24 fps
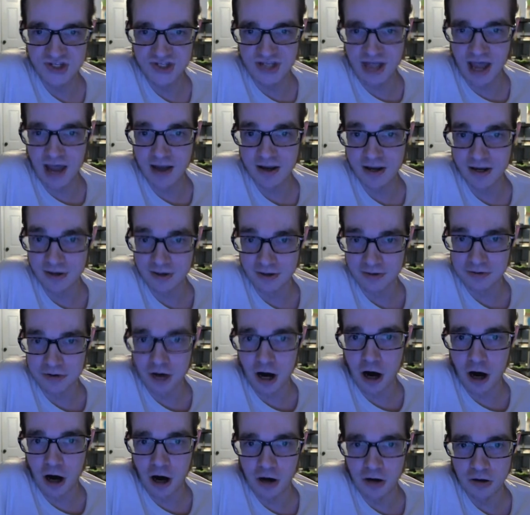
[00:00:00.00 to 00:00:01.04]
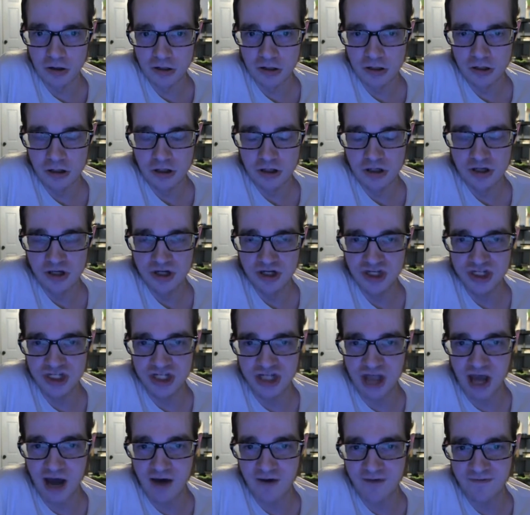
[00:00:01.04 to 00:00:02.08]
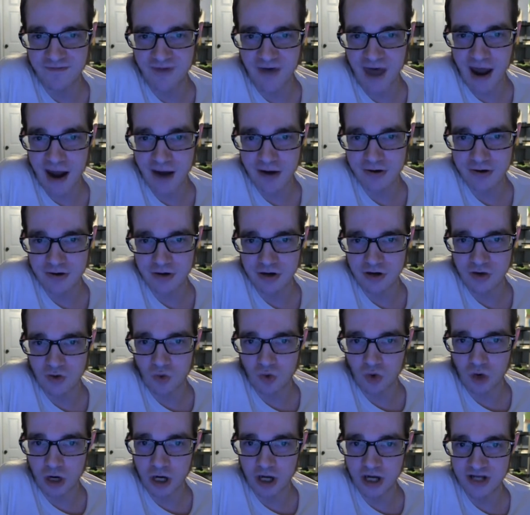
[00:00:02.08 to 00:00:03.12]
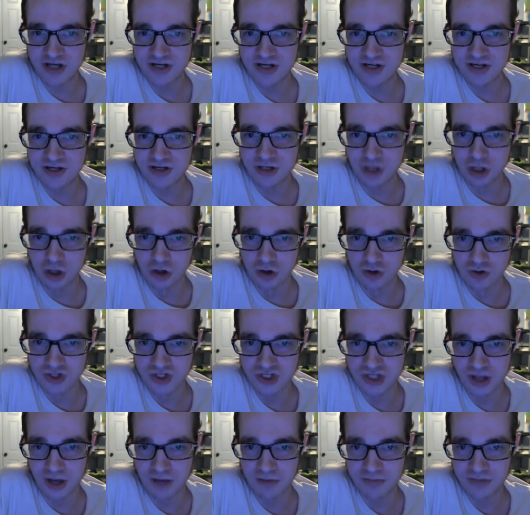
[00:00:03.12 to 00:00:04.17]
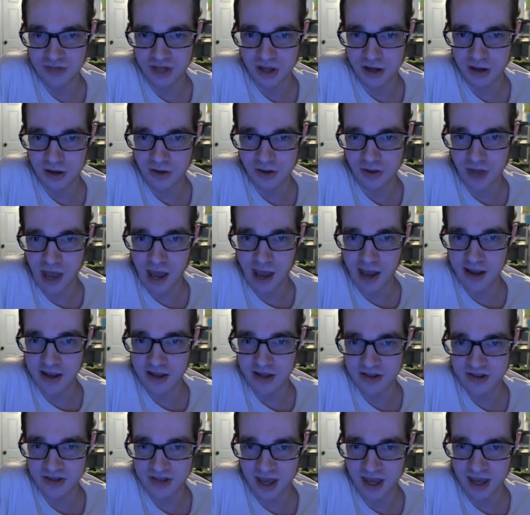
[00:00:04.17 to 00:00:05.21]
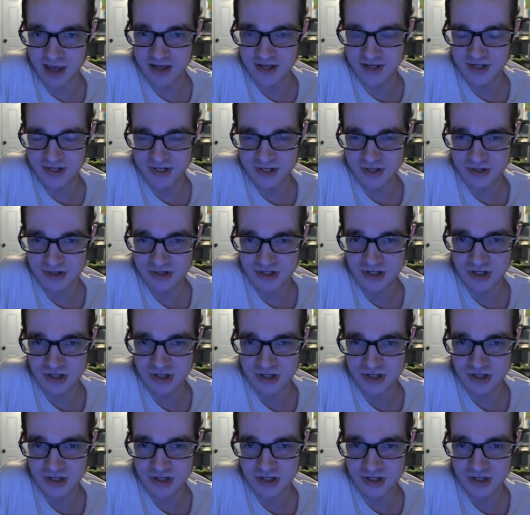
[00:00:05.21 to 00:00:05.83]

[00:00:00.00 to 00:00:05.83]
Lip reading: Second of all, Shout Factory wanted to do something like this